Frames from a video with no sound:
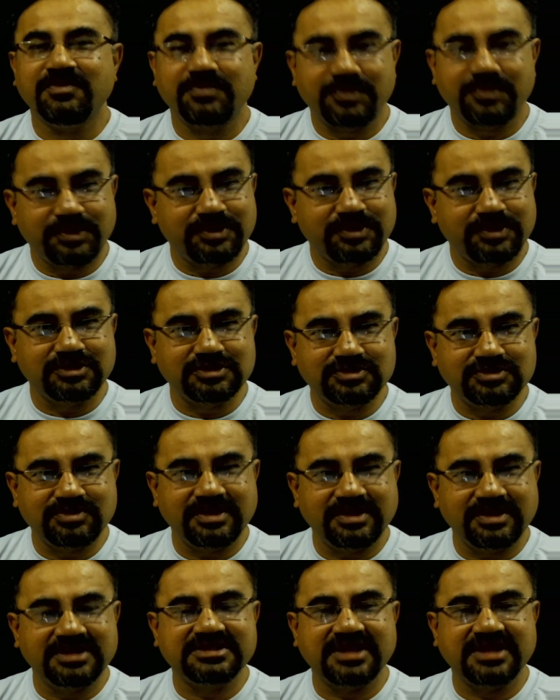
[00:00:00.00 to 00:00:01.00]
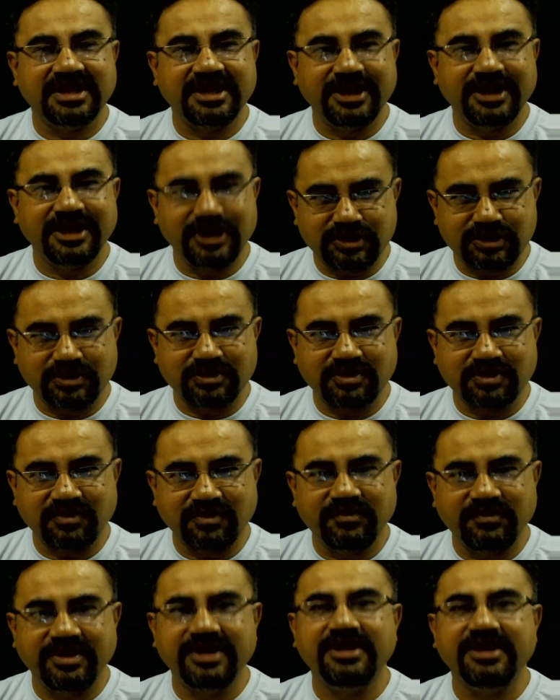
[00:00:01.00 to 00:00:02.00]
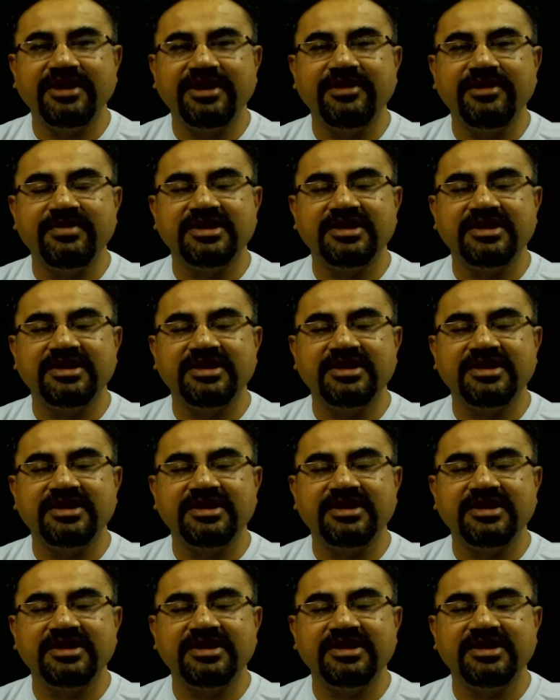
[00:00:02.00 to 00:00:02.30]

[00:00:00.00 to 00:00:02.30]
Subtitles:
Protozoans are heterotroph and live